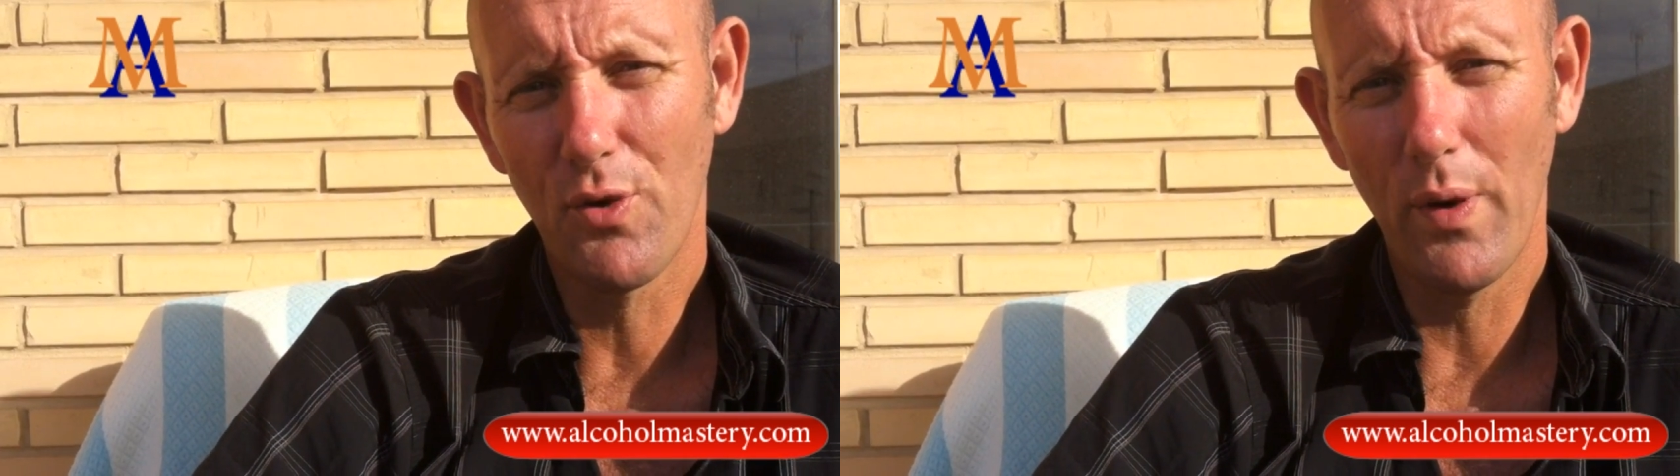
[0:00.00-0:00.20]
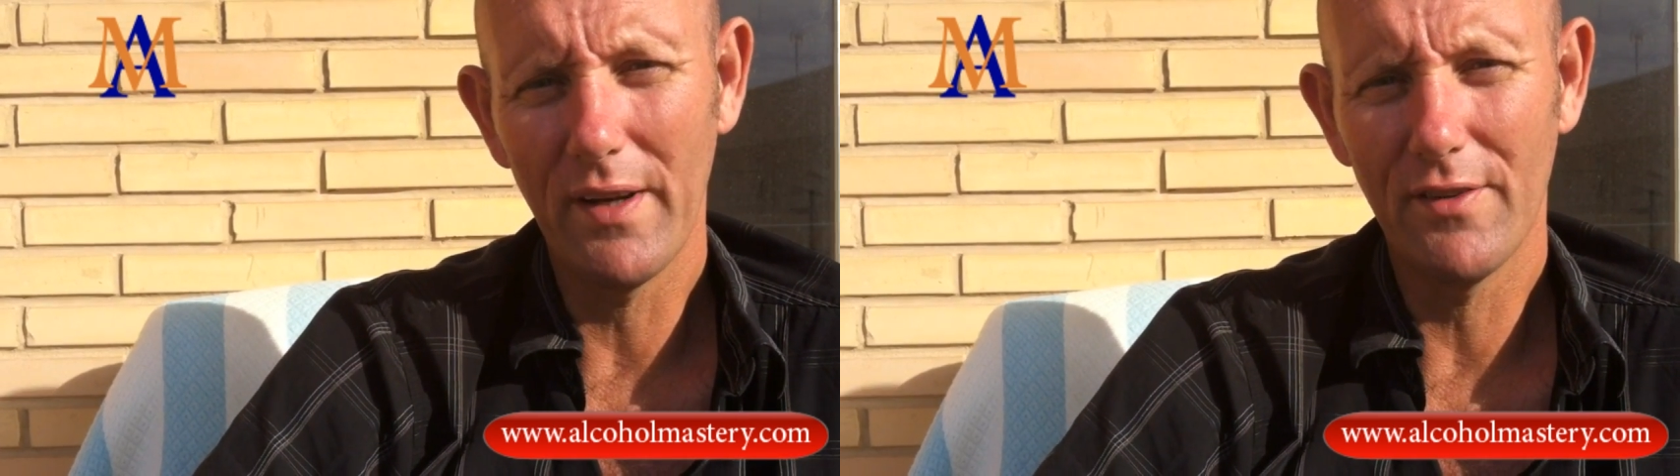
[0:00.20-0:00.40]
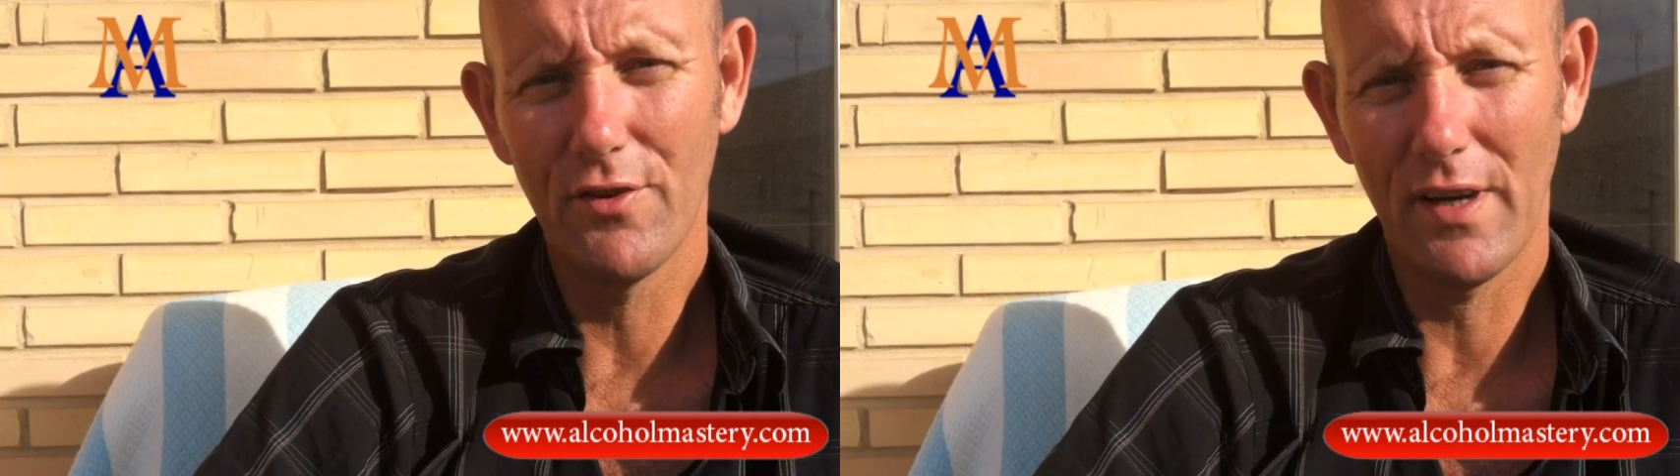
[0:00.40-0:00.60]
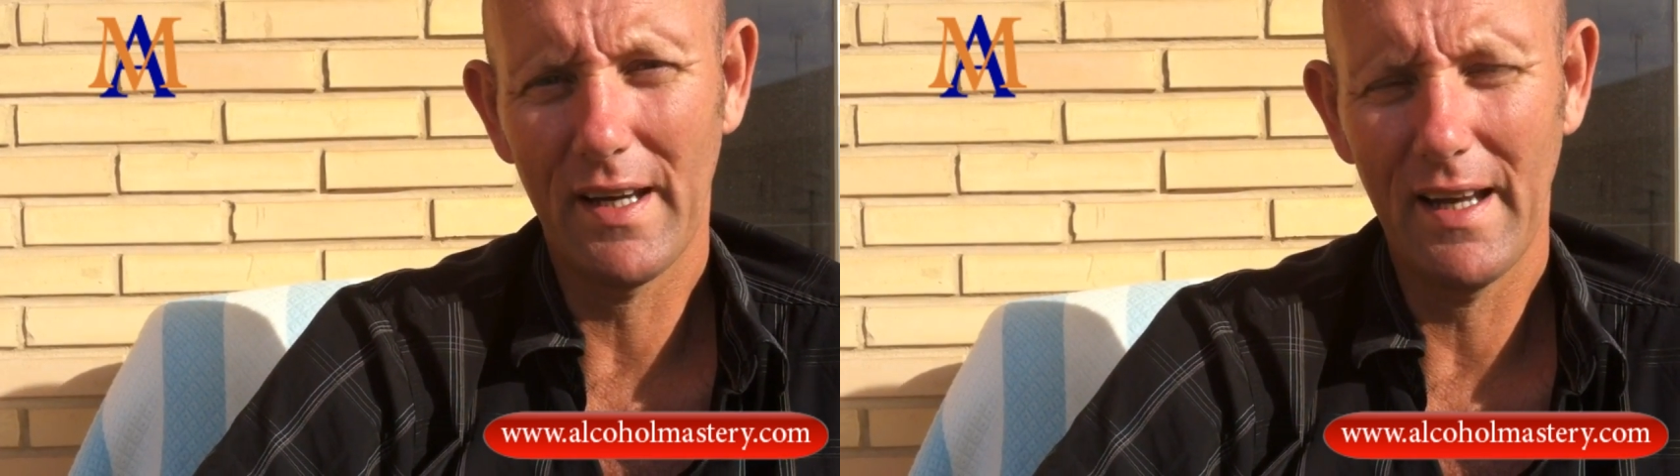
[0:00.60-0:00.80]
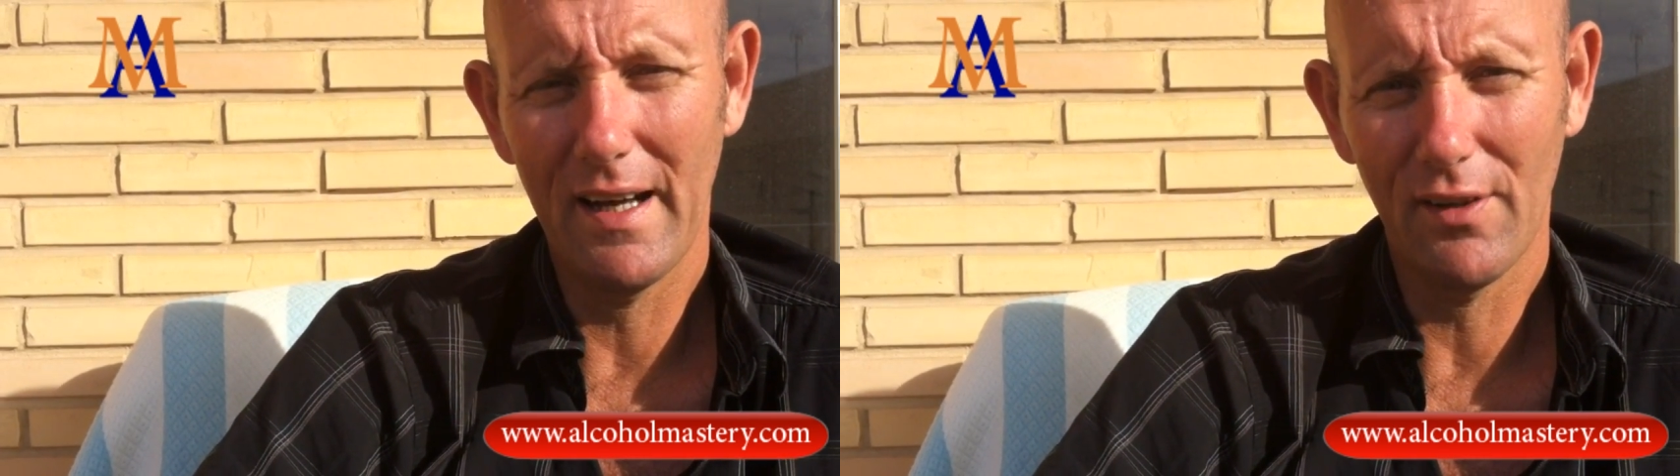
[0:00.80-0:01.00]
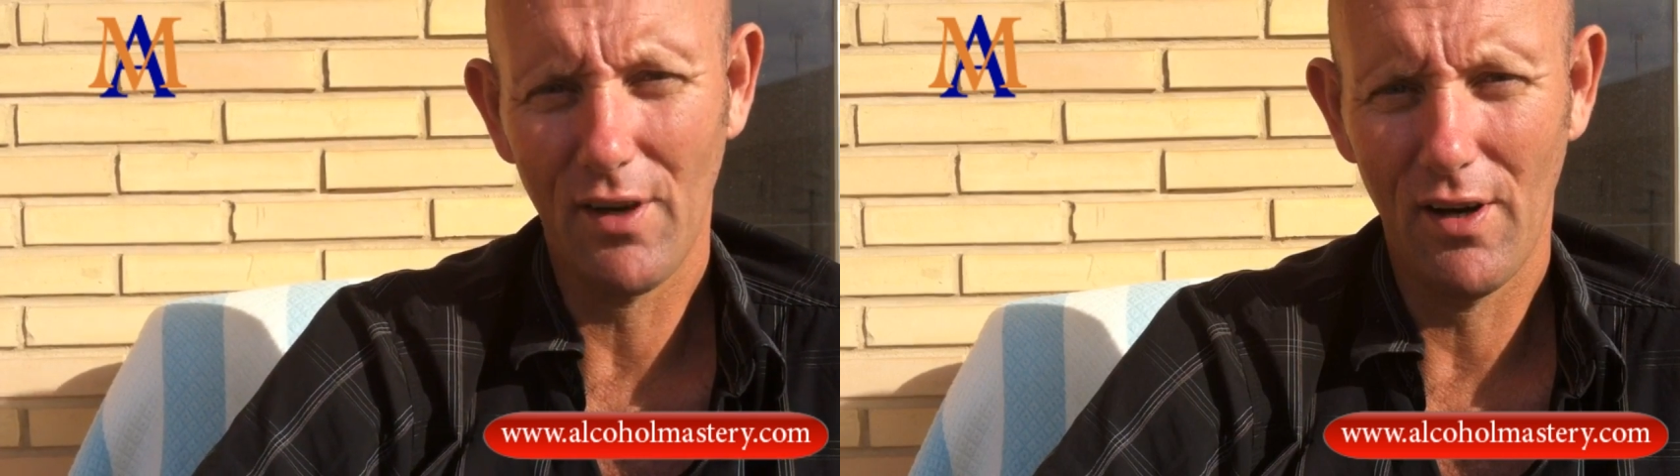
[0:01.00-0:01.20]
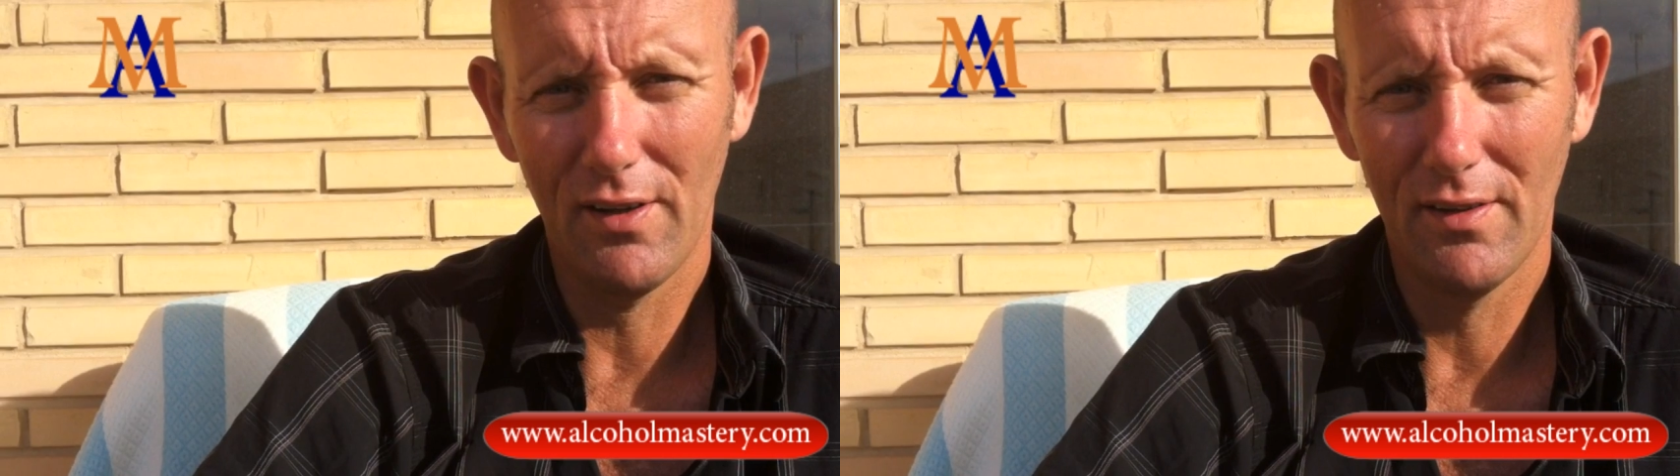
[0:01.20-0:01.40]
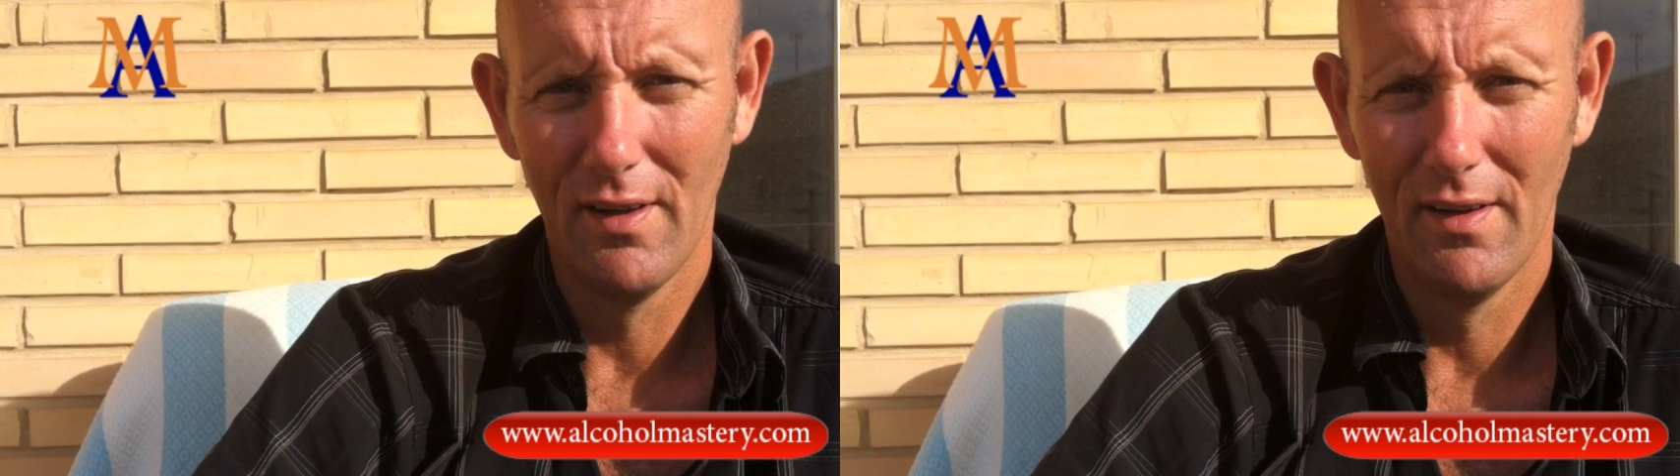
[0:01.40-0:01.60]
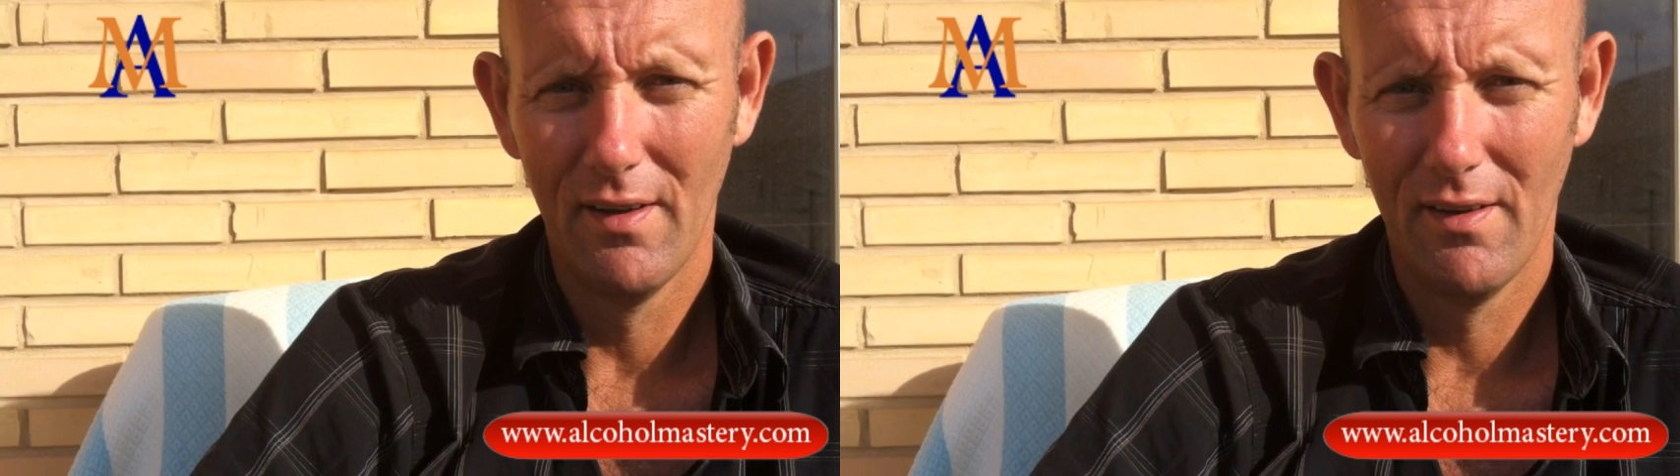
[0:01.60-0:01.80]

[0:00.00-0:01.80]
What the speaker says: quit drinking alcohol.